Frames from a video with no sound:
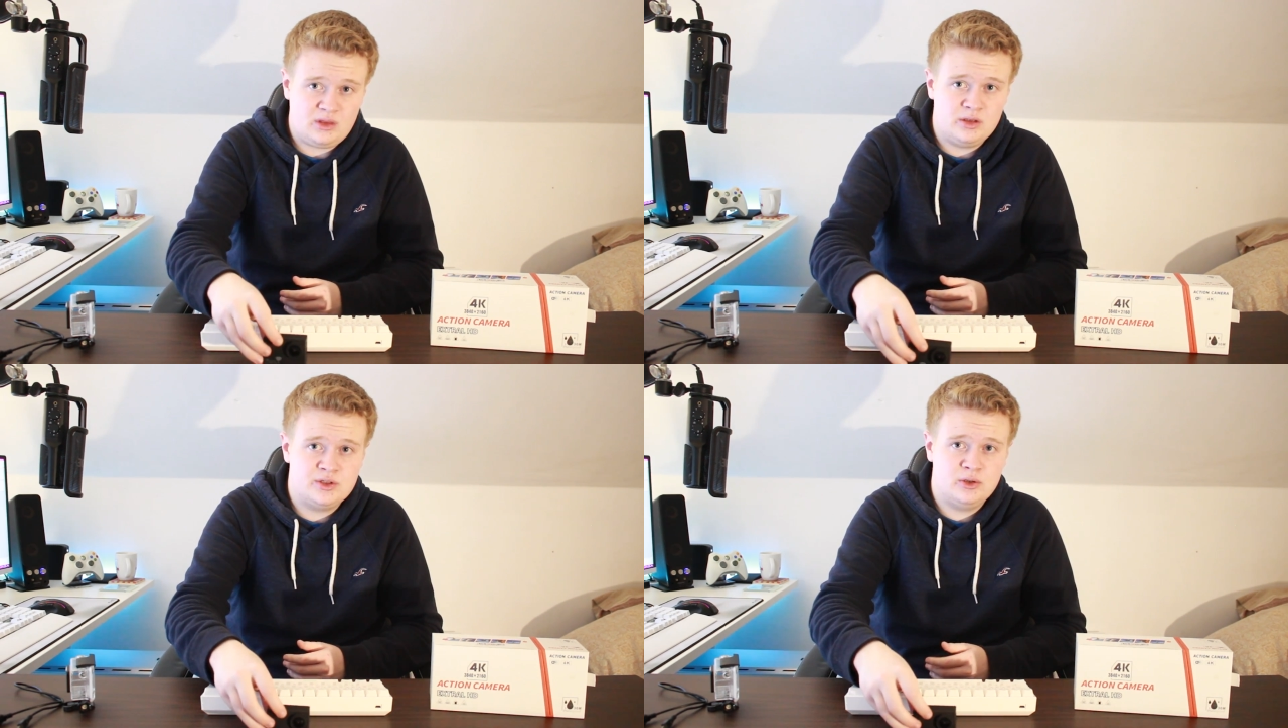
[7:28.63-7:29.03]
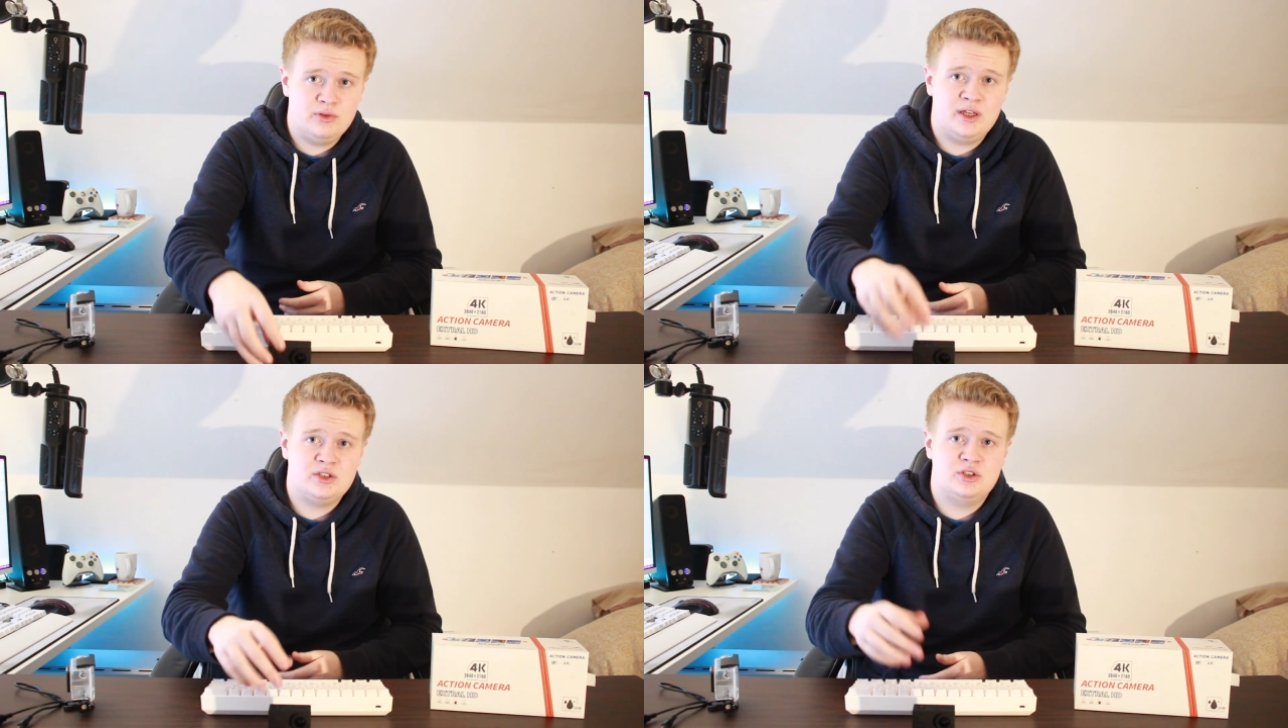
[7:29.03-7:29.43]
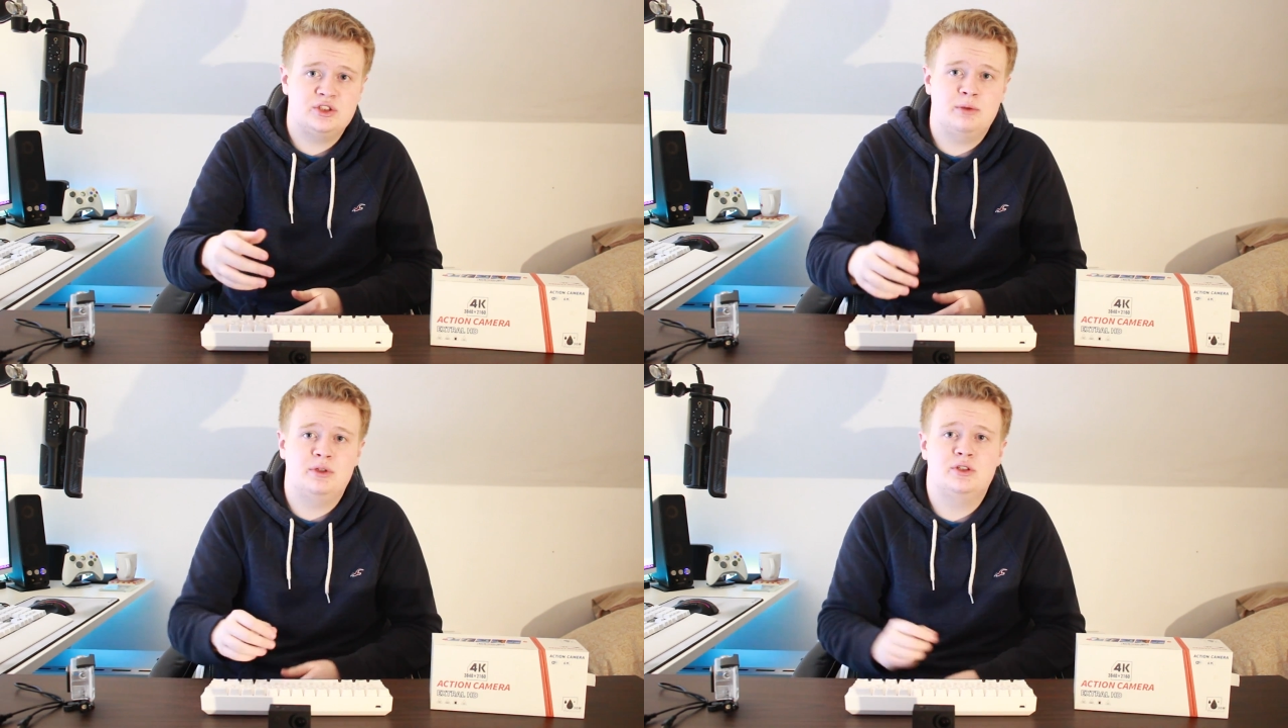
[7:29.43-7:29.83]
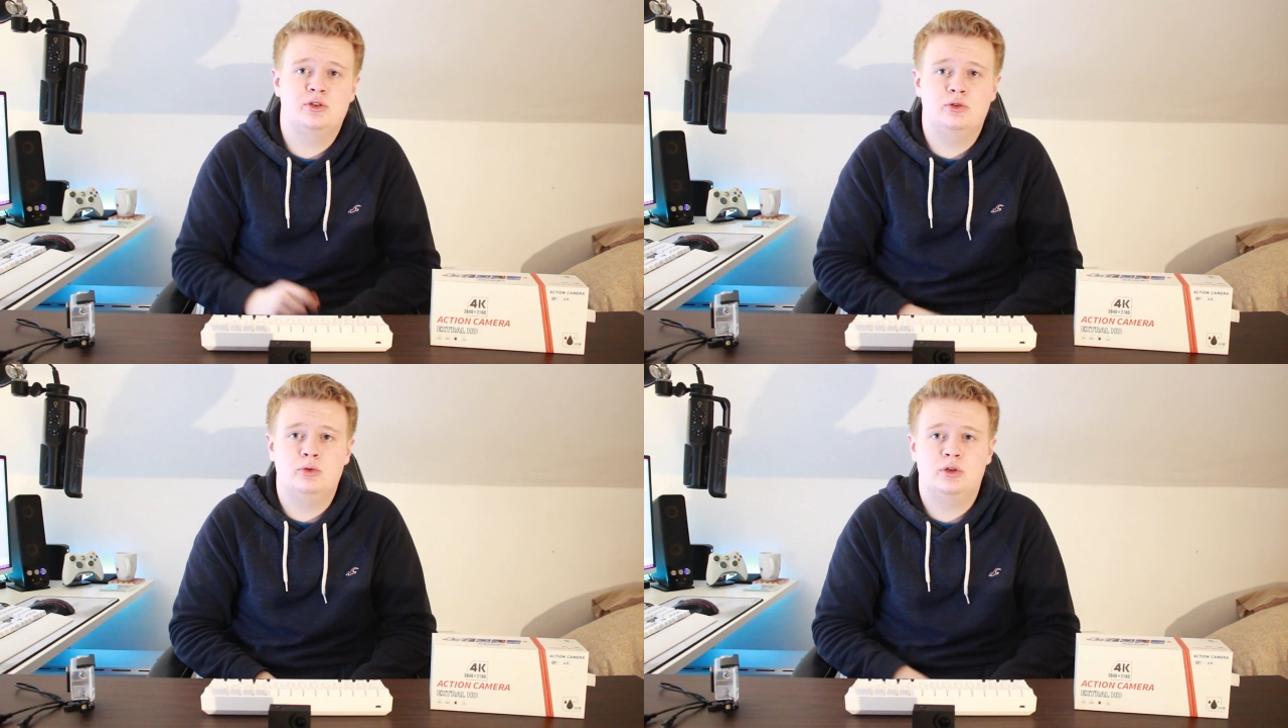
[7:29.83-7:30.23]
So that's just something
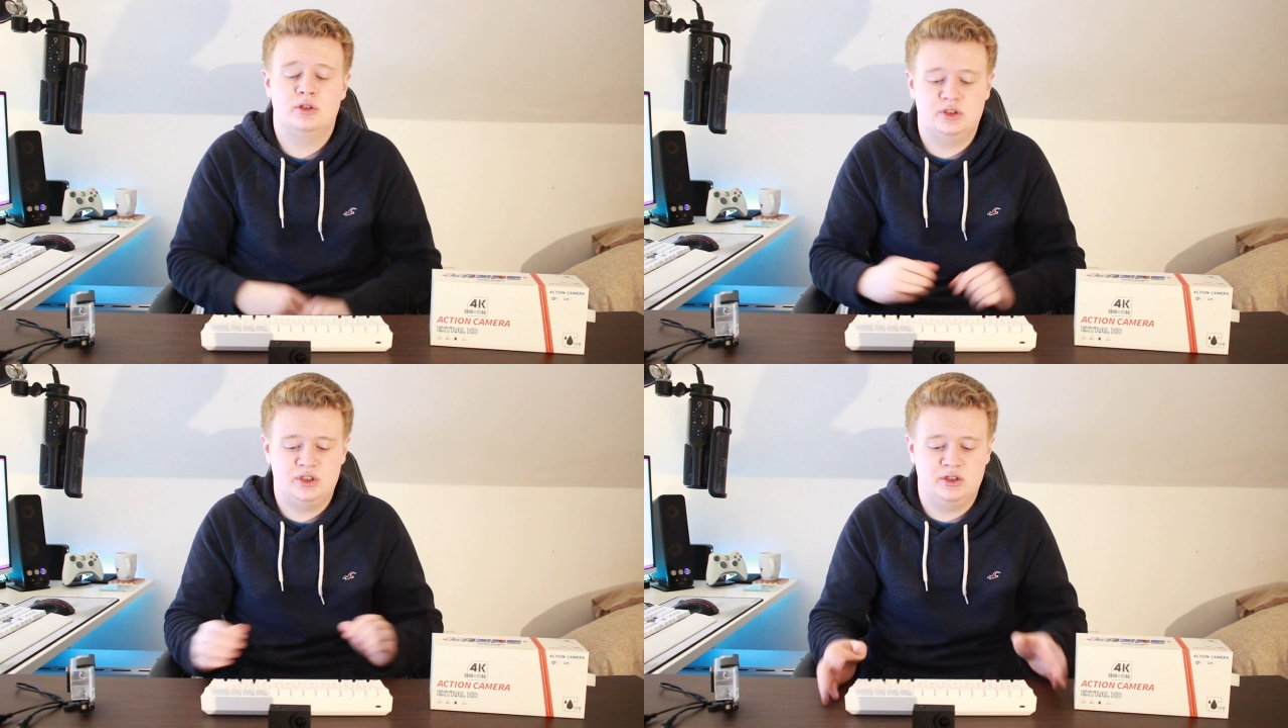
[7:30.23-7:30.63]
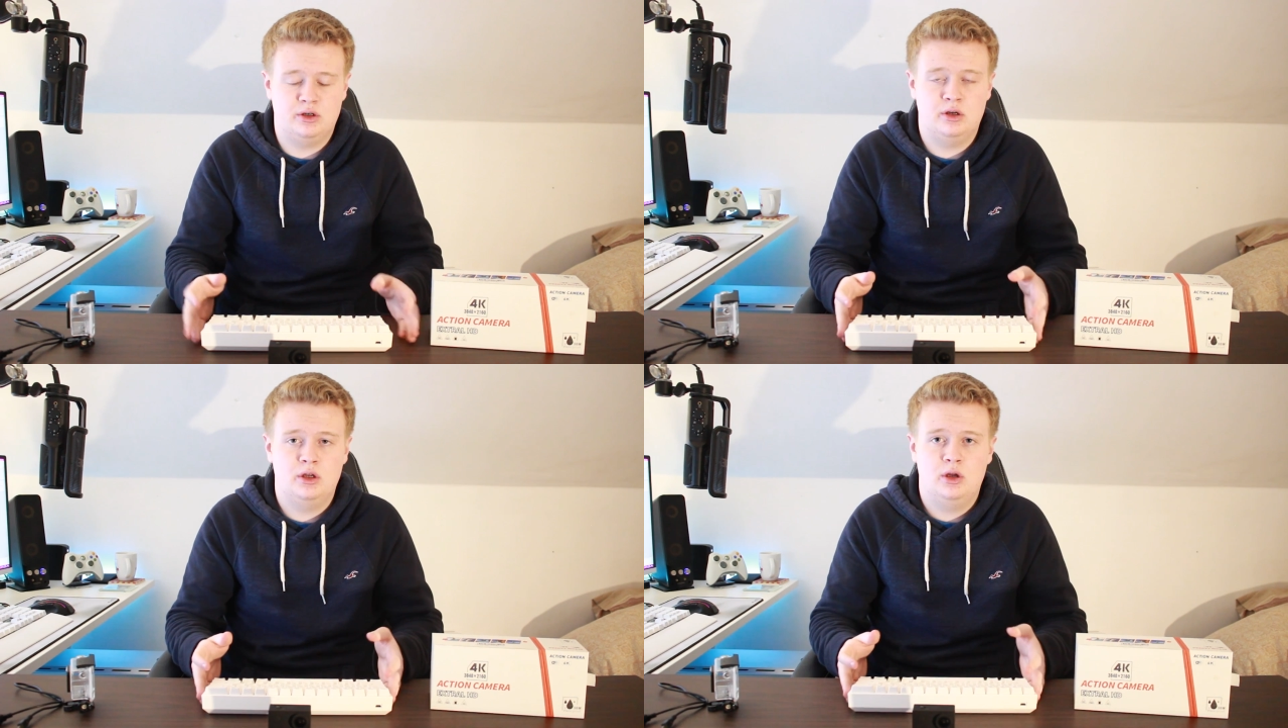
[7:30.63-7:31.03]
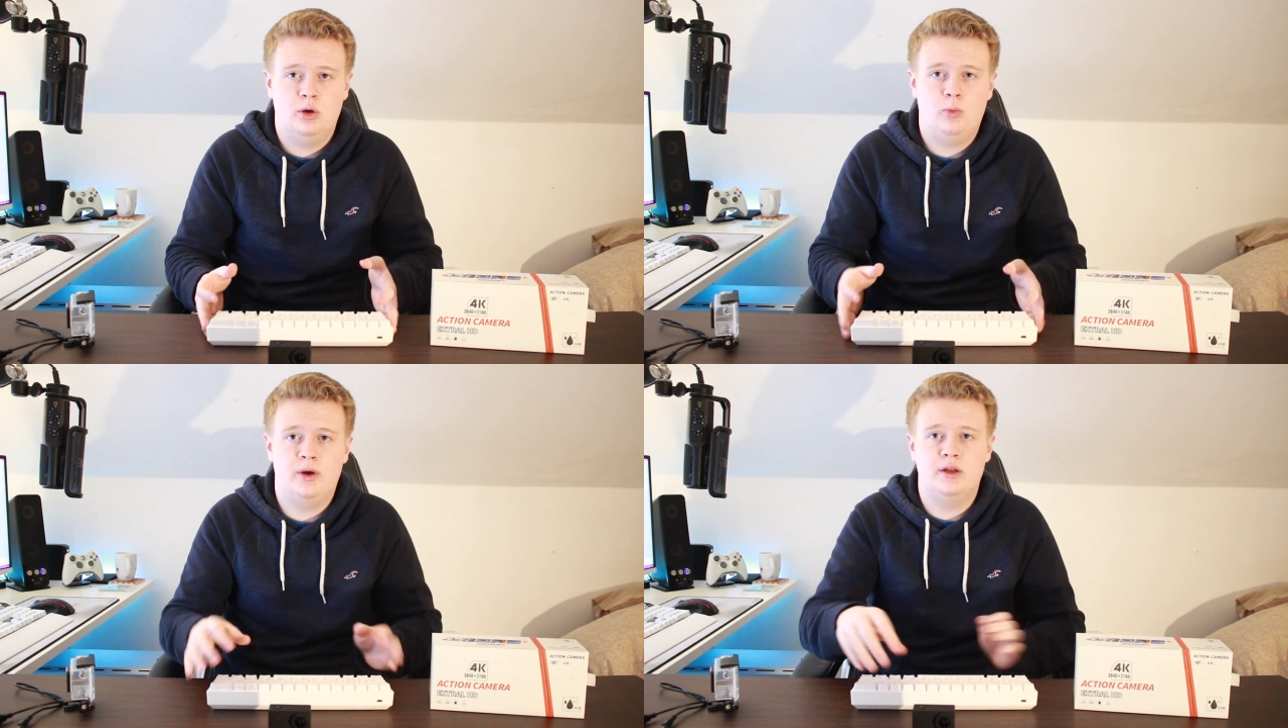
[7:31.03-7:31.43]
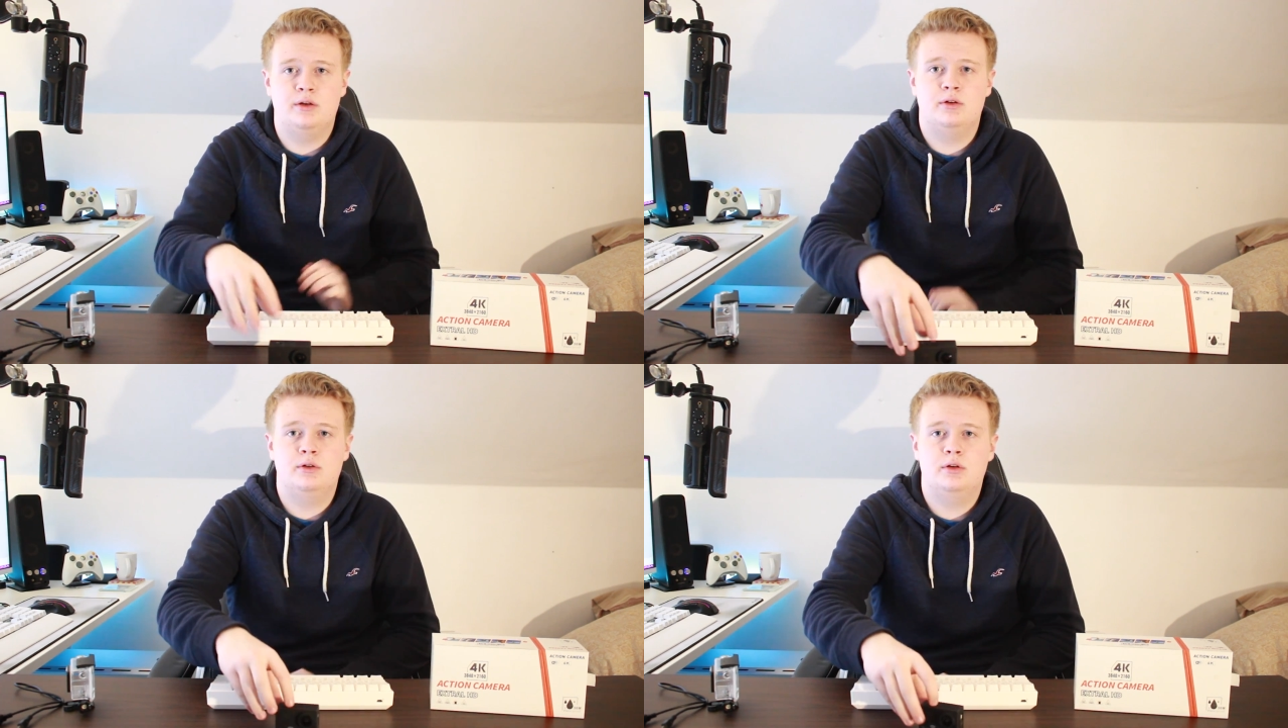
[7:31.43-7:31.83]
to consider
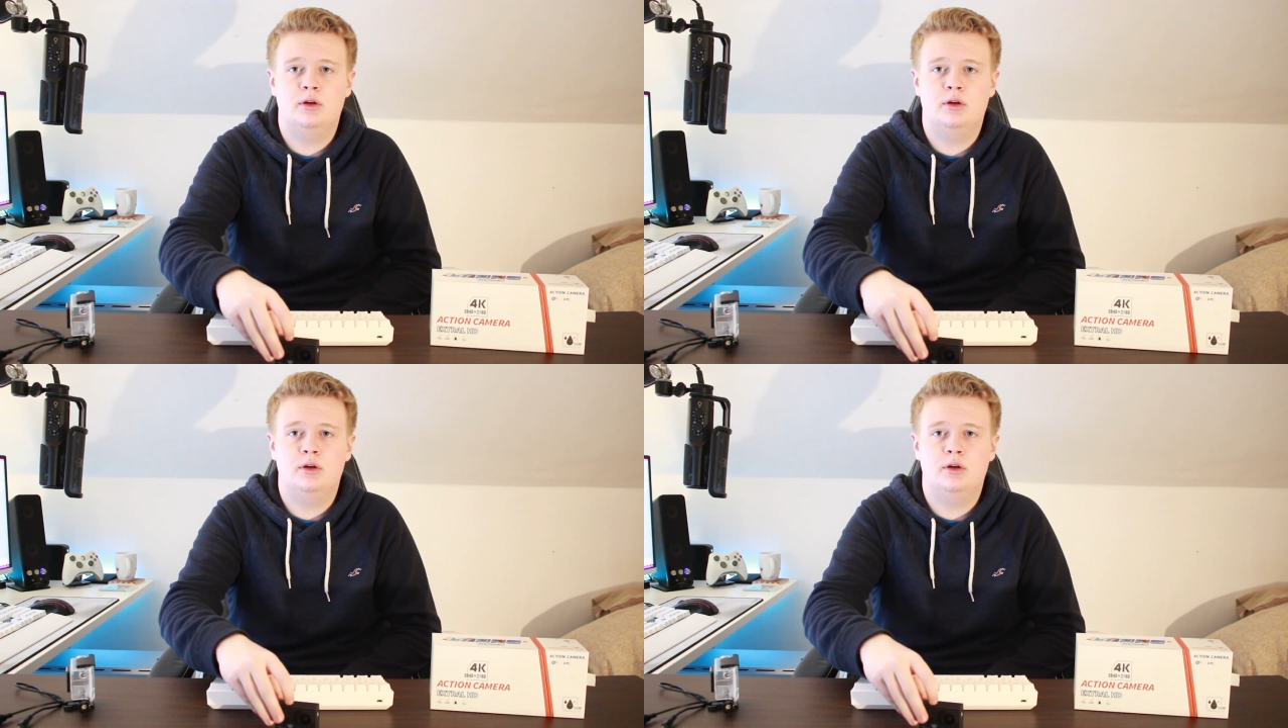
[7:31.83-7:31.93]
when